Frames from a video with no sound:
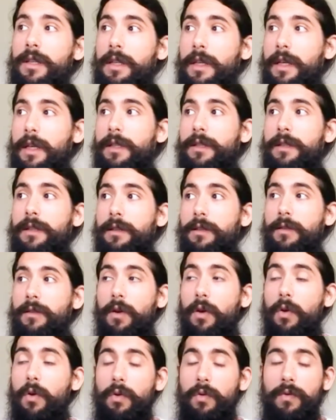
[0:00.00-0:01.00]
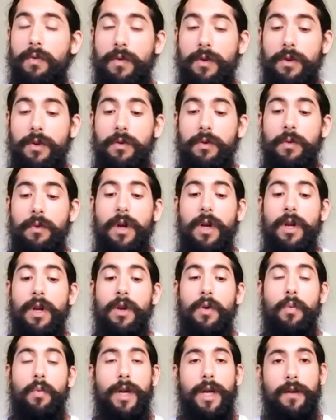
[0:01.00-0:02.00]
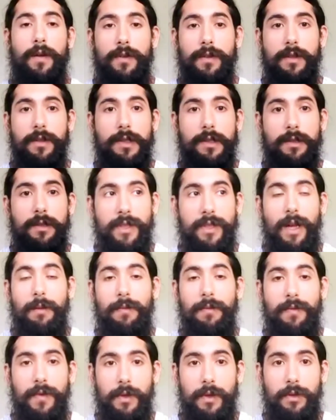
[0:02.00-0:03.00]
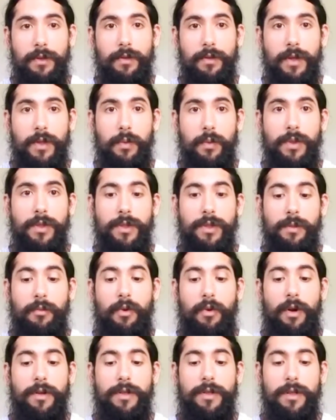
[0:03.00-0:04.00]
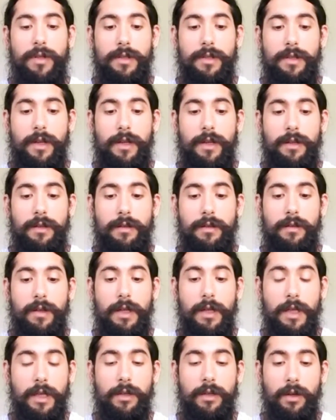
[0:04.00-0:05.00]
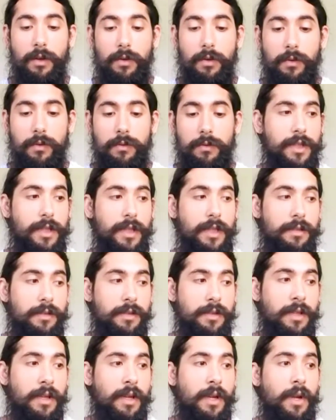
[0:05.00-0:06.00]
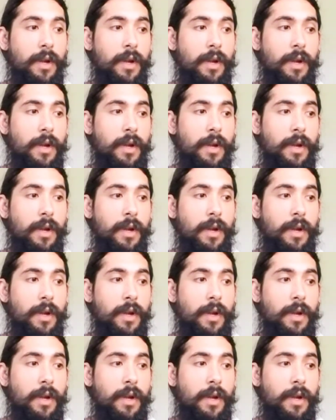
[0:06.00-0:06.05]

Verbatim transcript: To get to the whole view, we have to stop filtering, which is a process that the ego initiates,